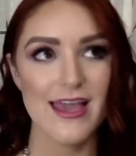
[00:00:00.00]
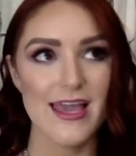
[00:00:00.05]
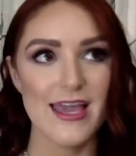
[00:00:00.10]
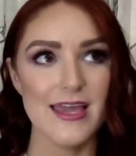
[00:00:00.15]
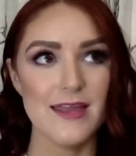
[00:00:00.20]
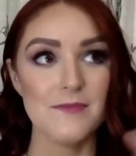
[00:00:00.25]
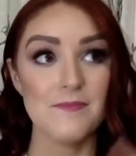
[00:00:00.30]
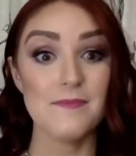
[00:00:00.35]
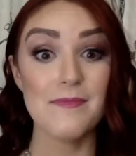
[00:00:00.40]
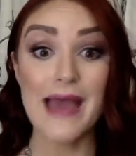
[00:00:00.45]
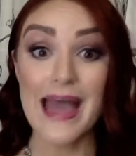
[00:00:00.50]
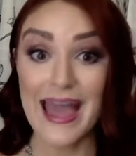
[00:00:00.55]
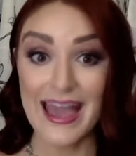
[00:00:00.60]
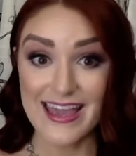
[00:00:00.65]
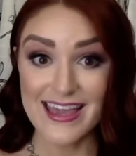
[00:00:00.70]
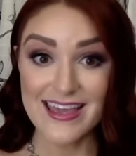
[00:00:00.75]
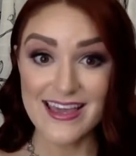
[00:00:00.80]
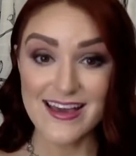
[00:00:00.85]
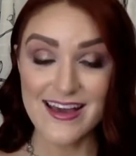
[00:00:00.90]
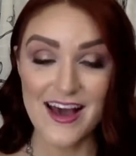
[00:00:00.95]
In
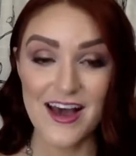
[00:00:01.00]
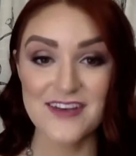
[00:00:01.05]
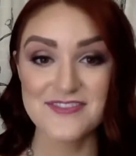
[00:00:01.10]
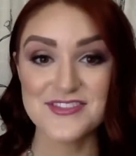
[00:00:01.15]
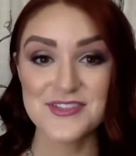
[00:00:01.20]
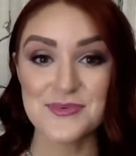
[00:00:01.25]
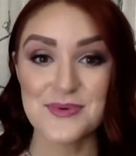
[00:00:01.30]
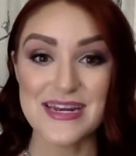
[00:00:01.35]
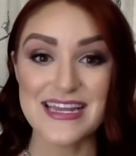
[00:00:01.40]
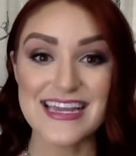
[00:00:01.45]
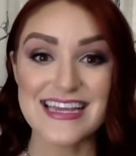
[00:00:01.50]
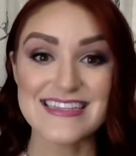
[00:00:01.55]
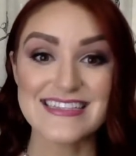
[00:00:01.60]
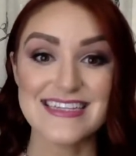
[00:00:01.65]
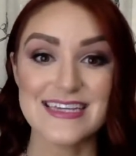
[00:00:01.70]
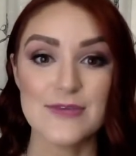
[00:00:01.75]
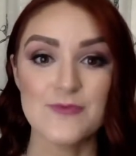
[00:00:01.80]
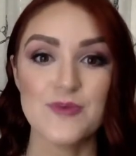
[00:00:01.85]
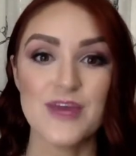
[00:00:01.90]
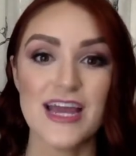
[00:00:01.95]
May of 2018,